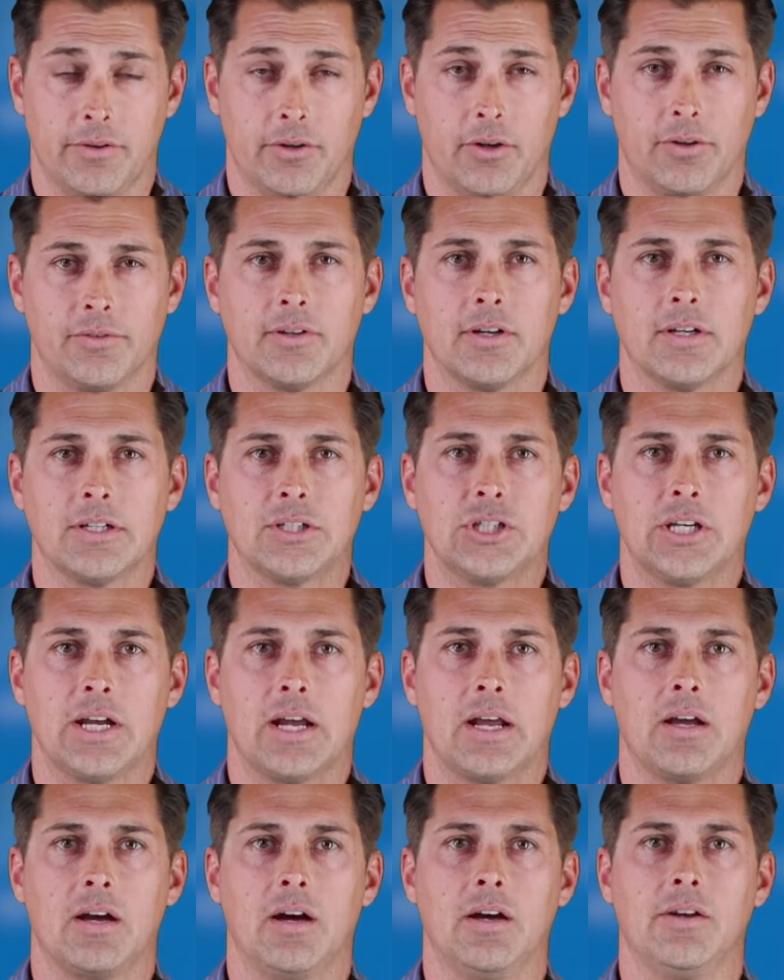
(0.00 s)
They're also going to
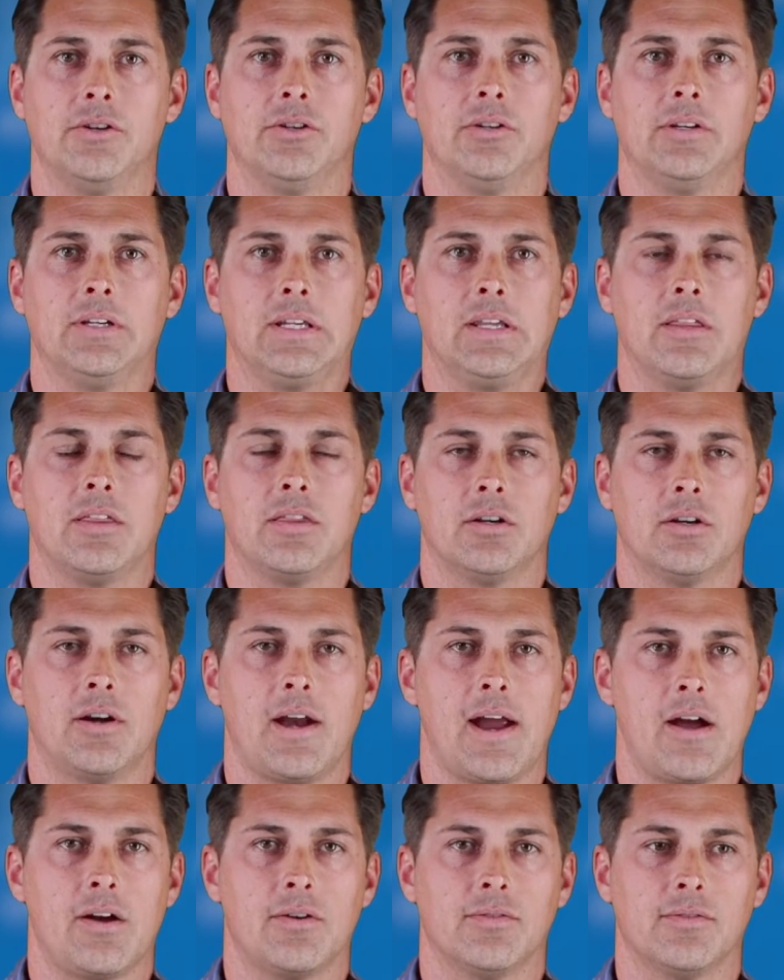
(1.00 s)
check underneath your
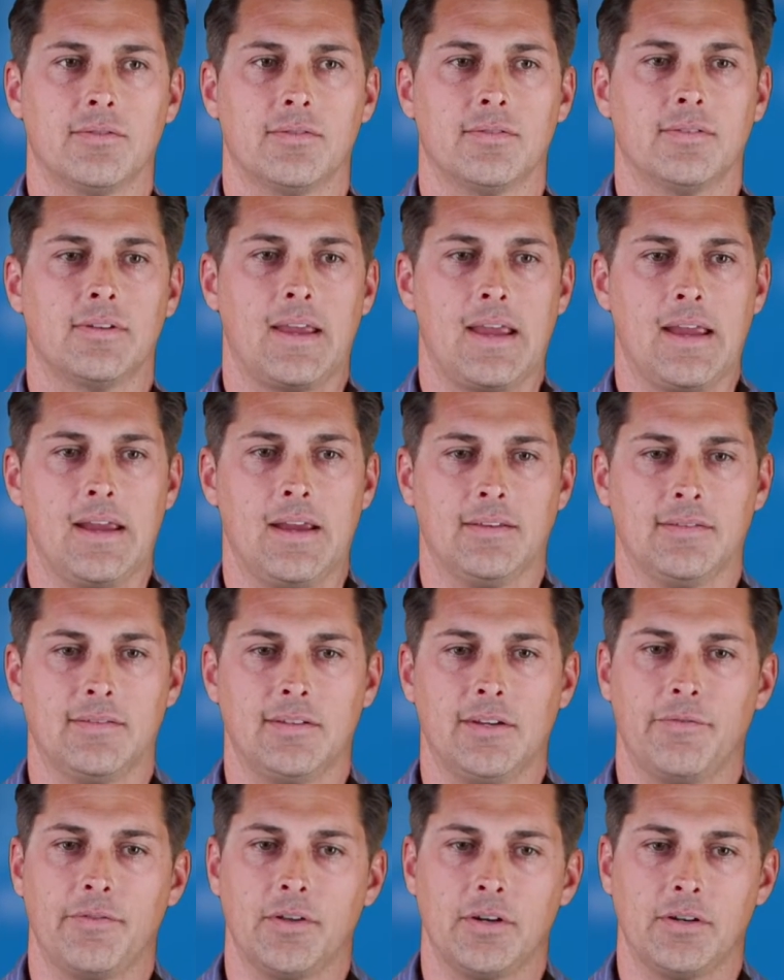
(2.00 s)
house and
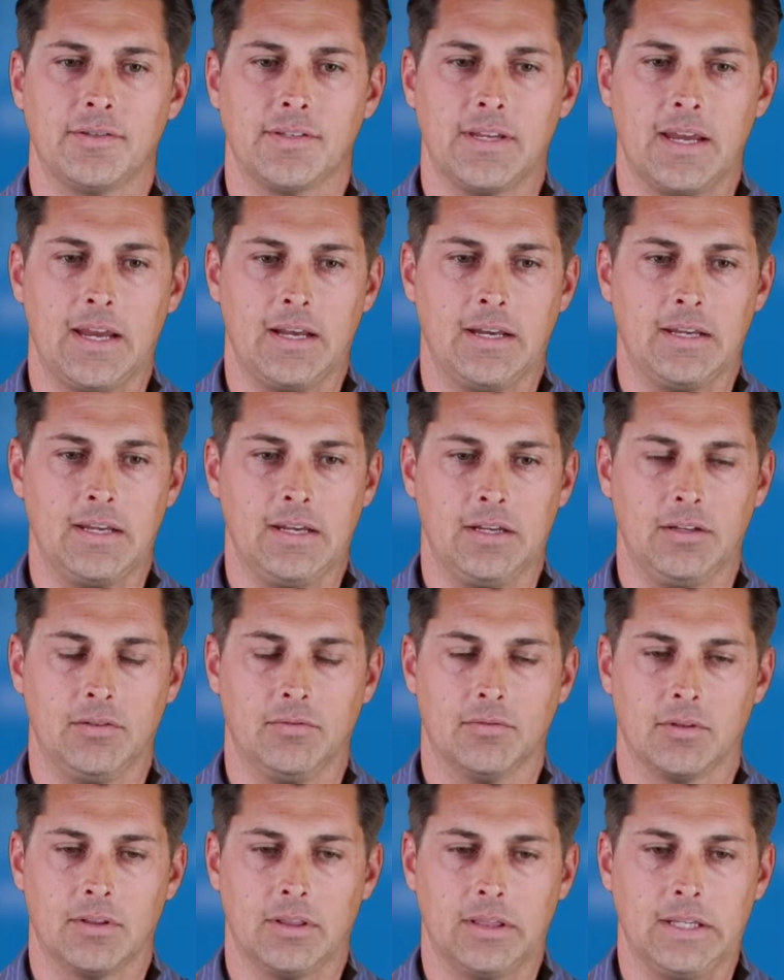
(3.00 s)
see if there's any
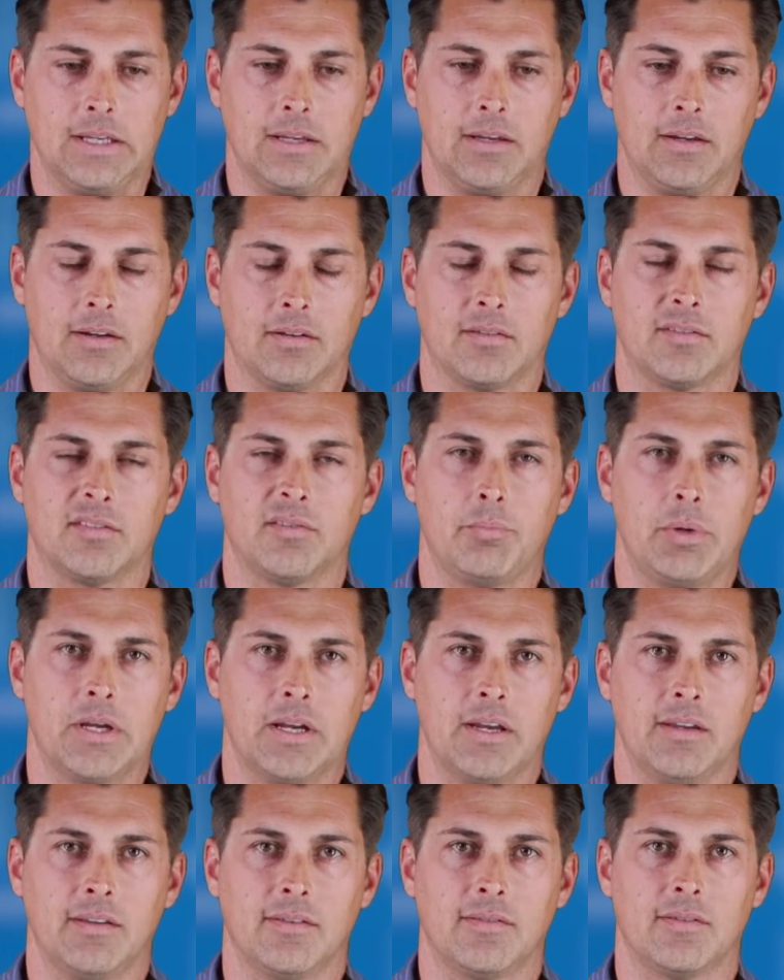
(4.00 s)
leaking
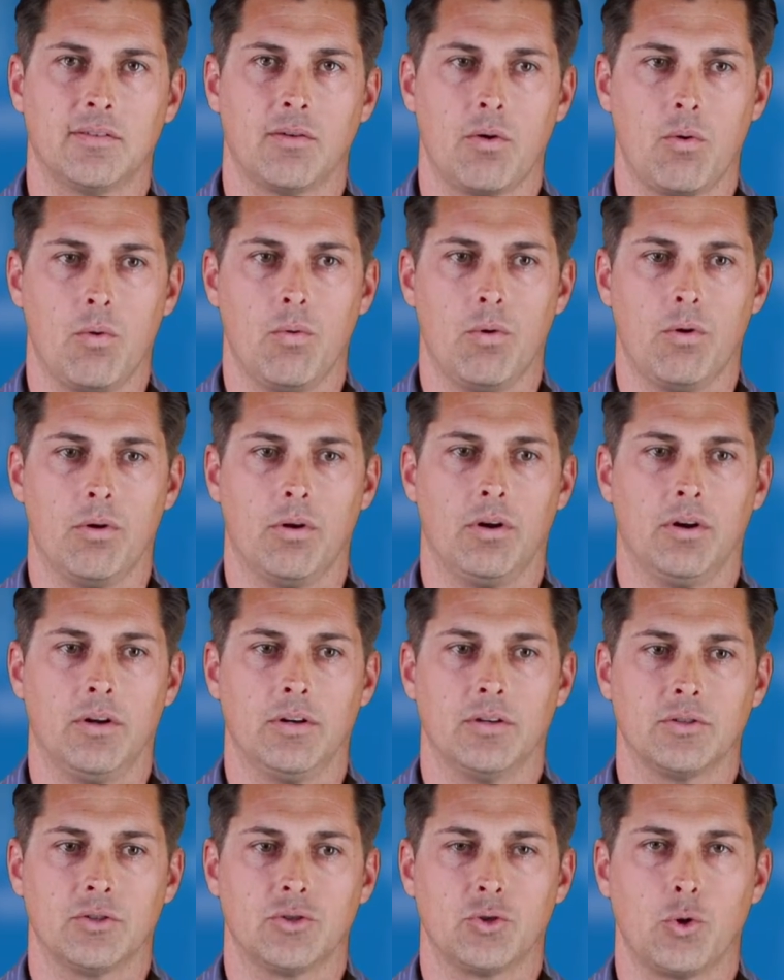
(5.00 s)
spigots
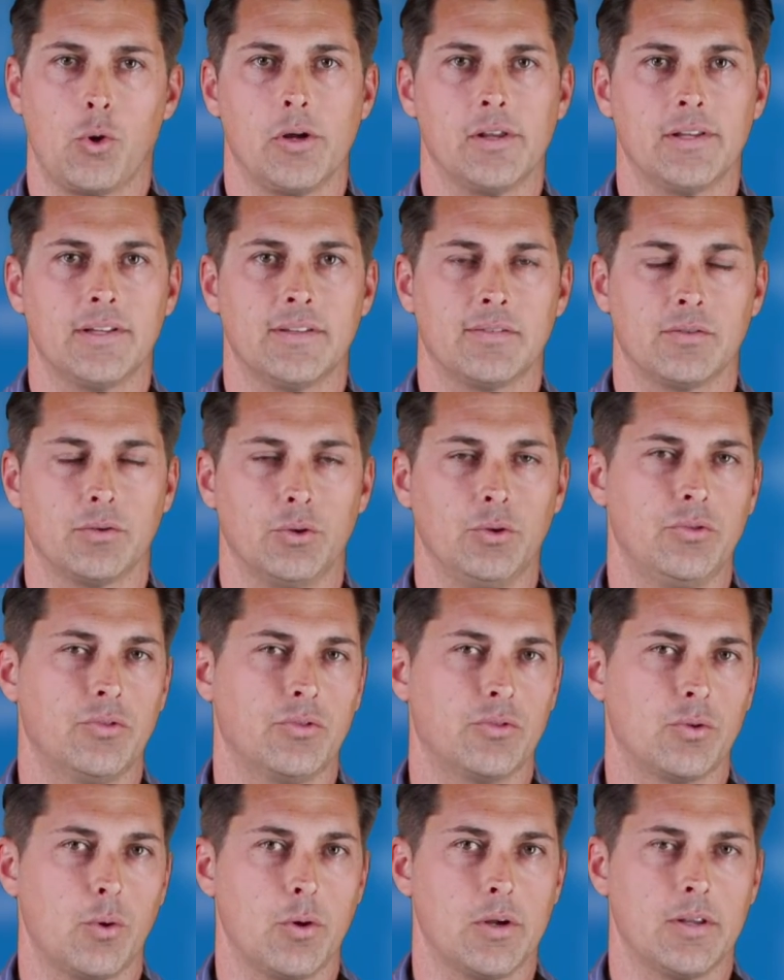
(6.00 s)
or toilets, loose
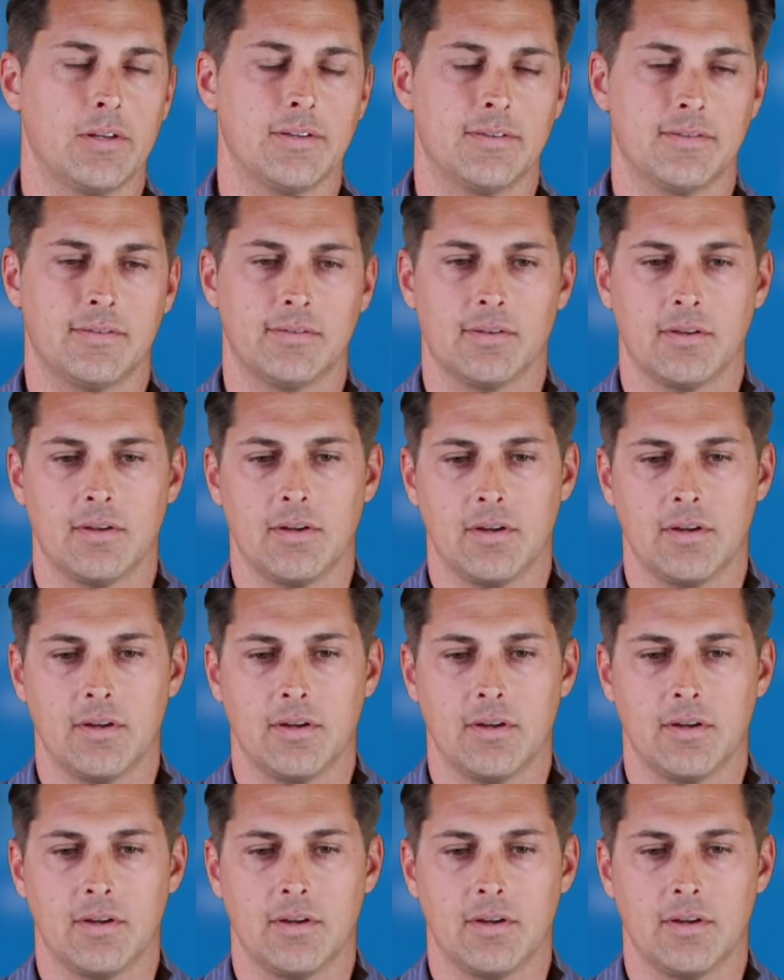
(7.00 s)
toilets,